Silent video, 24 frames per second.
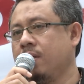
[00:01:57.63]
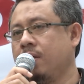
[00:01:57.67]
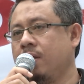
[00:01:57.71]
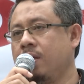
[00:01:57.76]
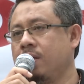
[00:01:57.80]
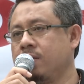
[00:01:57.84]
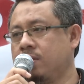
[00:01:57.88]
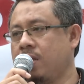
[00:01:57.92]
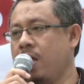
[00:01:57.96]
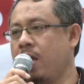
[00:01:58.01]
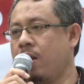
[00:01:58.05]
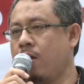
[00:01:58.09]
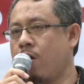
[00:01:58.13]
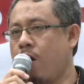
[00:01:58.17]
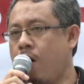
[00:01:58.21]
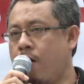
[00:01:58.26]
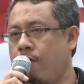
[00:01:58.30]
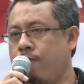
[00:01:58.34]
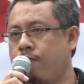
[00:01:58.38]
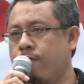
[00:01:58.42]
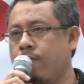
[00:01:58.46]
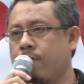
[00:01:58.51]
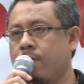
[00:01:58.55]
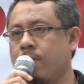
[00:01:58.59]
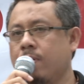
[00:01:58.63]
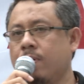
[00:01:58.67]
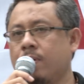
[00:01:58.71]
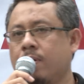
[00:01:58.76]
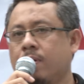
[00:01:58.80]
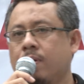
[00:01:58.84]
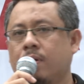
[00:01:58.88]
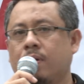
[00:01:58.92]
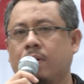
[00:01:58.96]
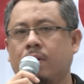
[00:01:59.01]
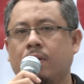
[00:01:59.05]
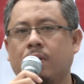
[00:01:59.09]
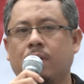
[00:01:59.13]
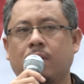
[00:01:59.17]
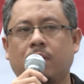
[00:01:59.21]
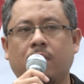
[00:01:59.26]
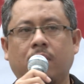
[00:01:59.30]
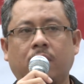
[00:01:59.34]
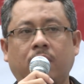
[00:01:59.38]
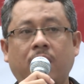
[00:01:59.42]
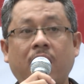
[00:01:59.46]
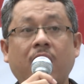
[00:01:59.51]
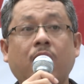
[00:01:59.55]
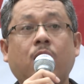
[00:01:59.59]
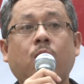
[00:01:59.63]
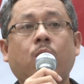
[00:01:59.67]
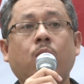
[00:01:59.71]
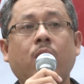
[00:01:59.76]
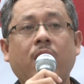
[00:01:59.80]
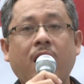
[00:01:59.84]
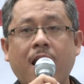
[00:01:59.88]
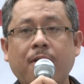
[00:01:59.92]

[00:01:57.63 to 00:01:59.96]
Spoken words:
Instead of, they could